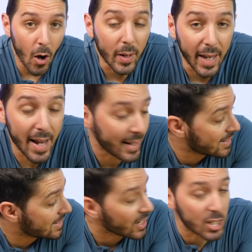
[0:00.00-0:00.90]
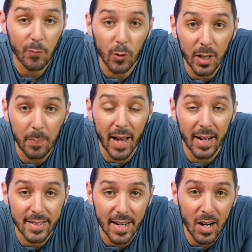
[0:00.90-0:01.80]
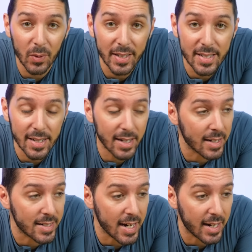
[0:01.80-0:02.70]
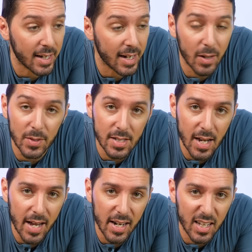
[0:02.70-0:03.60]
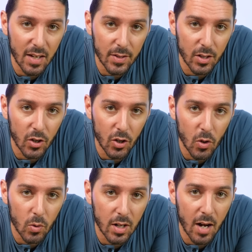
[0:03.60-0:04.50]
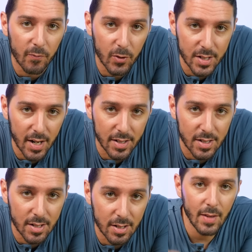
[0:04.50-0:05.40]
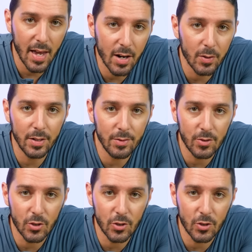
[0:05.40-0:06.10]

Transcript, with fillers: Okay, this thing's fully packed out. Let's uh, take it outside and give it the good old comfort test. Aaron,